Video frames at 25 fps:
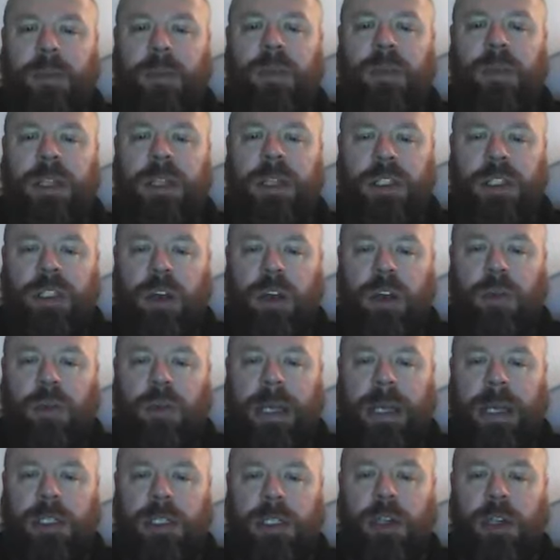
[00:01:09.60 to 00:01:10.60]
over the
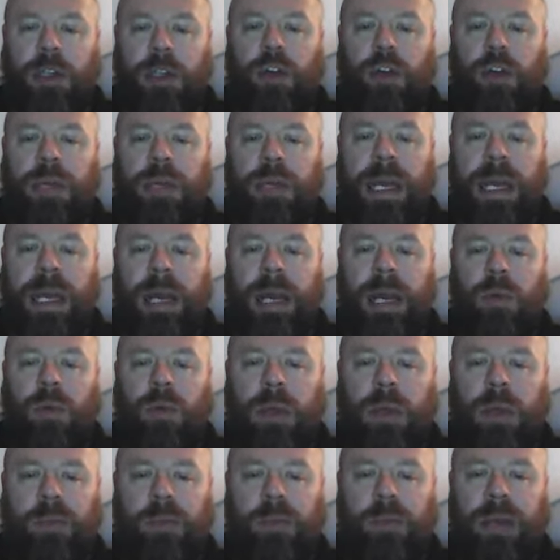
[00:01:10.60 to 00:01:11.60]
southwestern UK,
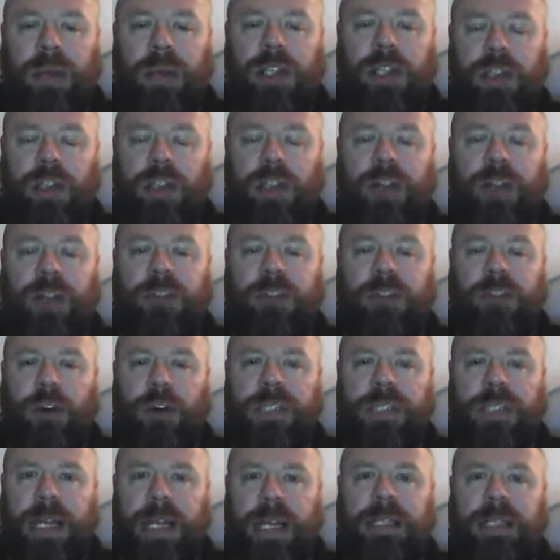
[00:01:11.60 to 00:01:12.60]
where the pressure in a few
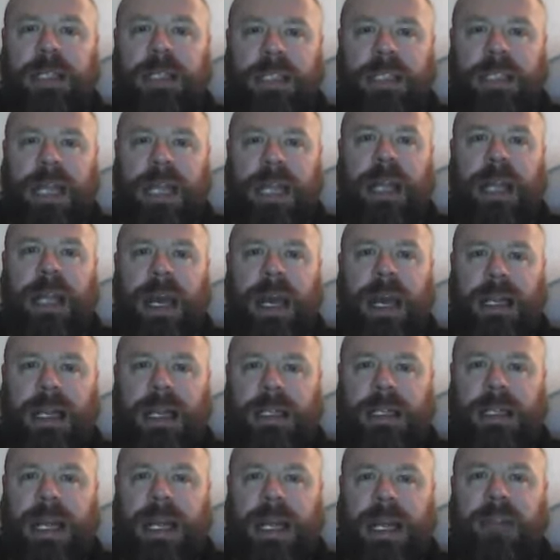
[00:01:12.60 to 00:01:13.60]
sites did hit
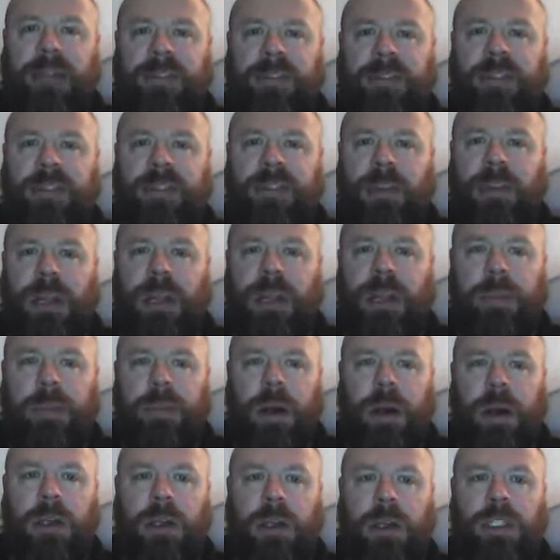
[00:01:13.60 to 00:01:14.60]
1050
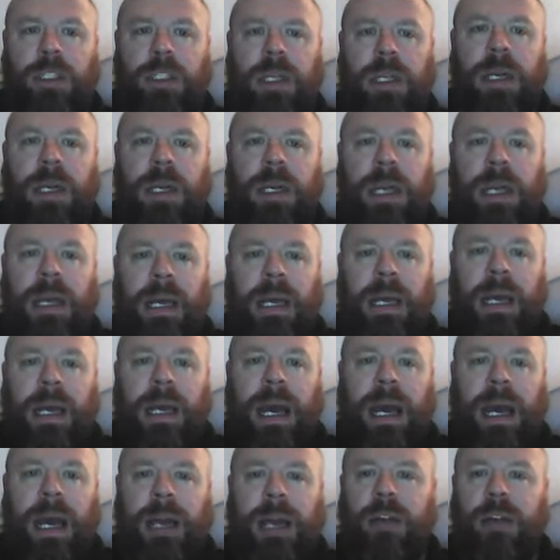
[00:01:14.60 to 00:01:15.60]
millibars.
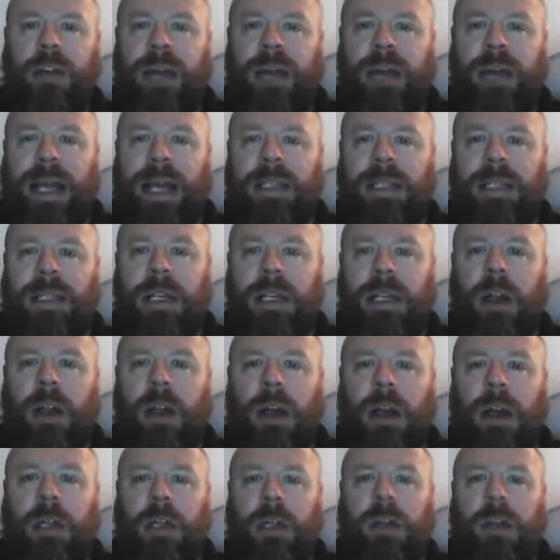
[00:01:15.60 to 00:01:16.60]
And there is an
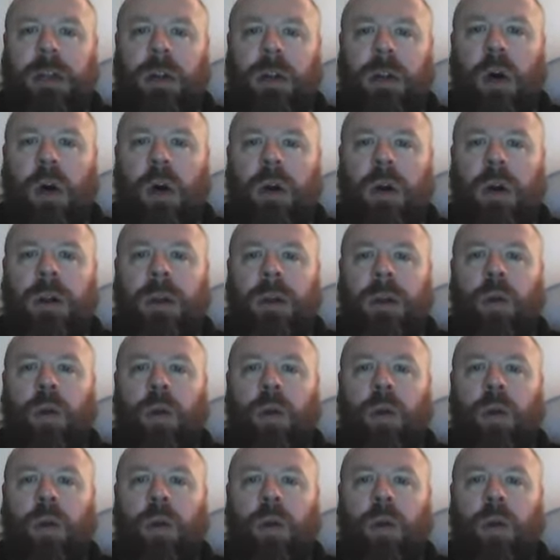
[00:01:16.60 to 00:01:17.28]
article on